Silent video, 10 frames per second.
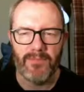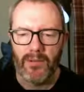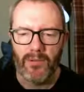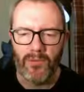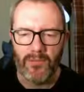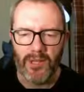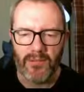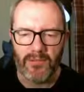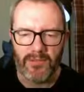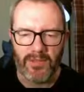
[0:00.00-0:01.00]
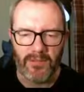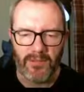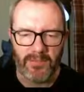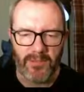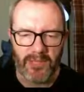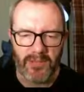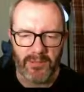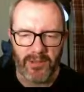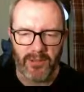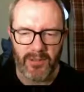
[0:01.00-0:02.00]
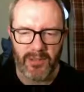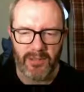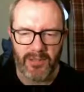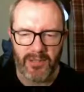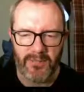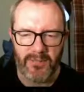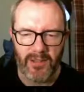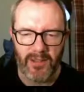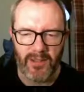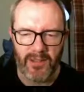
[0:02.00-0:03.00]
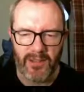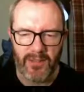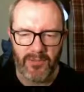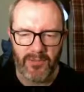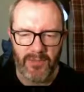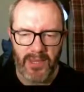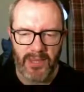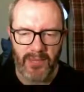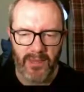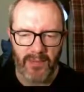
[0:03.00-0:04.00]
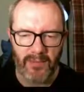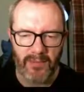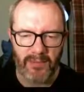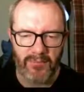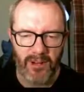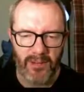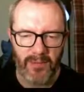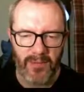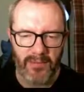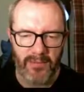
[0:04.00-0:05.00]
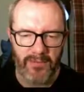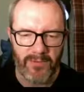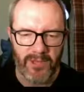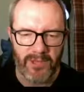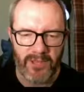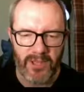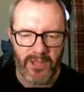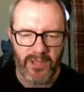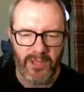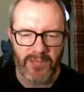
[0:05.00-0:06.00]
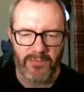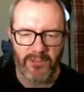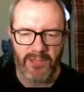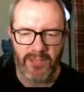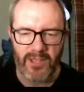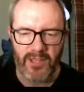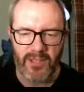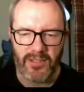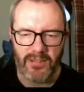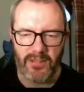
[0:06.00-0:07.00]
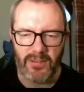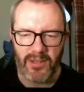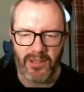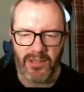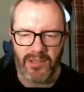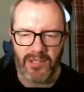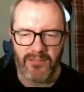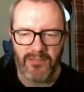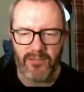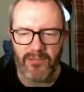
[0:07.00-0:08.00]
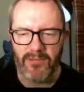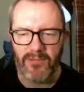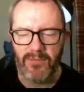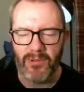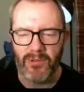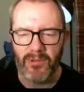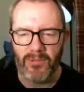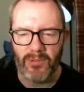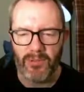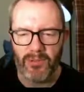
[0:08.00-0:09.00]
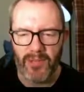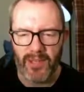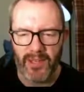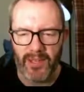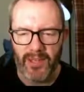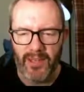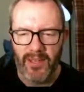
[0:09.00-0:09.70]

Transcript: Oh, Maicon Silva's picked up a knock. It might be time for Arlindo to peel out to the right wing. But first, let's watch this highlight. Speranza. Oh, poor ball there.